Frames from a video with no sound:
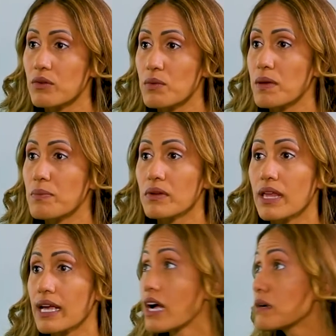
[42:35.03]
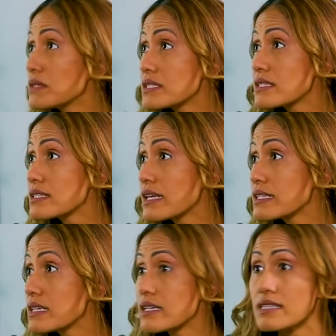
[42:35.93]
When people are like, how come this thing's
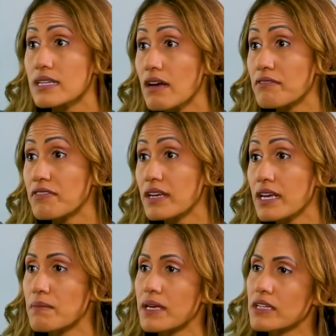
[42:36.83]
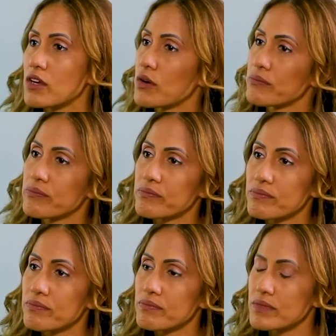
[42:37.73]
getting done? Is it not funding? I'm like, no,
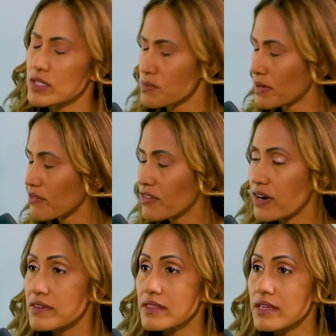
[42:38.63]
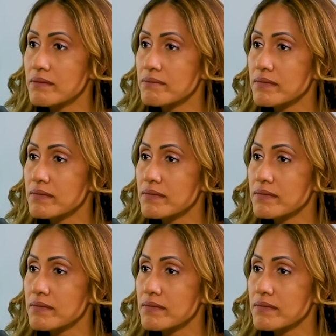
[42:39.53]
there's money for everything.